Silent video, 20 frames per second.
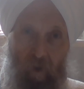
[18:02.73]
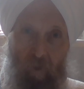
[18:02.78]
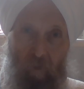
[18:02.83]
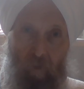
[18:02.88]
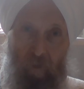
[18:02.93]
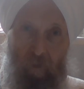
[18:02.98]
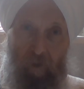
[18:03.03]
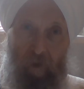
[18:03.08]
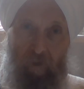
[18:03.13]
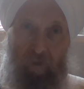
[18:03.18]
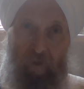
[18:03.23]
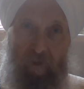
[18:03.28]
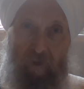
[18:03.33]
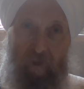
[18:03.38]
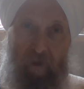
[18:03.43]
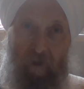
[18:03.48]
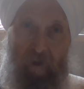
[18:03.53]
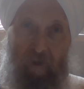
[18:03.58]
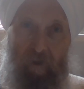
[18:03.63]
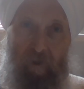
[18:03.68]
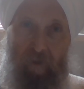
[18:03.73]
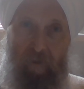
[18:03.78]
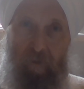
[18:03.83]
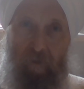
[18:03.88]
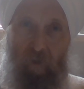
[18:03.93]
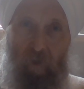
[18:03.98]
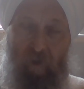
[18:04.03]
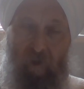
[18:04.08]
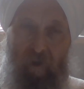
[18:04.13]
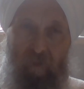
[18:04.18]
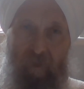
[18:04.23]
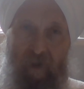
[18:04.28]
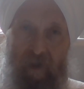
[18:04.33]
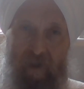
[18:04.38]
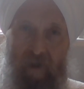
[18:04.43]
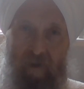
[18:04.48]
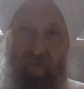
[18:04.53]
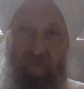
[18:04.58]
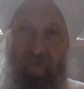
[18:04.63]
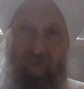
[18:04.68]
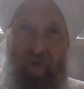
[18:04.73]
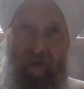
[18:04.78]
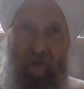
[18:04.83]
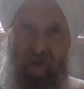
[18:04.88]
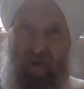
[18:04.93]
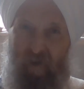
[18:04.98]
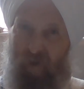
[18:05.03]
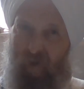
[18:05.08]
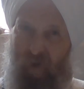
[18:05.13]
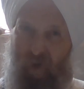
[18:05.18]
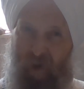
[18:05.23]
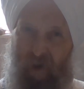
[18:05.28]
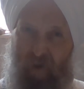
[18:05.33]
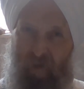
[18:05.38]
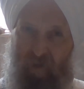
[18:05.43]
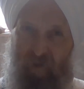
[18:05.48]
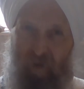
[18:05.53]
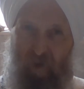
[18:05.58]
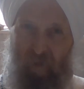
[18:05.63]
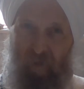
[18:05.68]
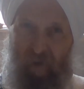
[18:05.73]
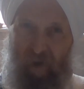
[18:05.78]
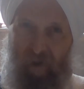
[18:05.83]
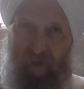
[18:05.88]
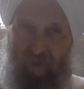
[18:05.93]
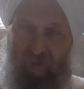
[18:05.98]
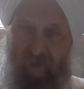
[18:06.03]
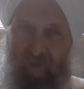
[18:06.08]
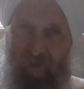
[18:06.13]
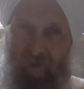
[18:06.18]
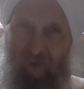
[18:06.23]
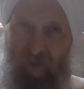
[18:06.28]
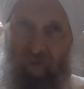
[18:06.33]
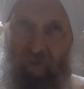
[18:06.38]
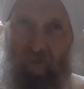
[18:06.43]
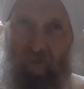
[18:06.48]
without Yogi Bhajan. It didn't turn out so well. So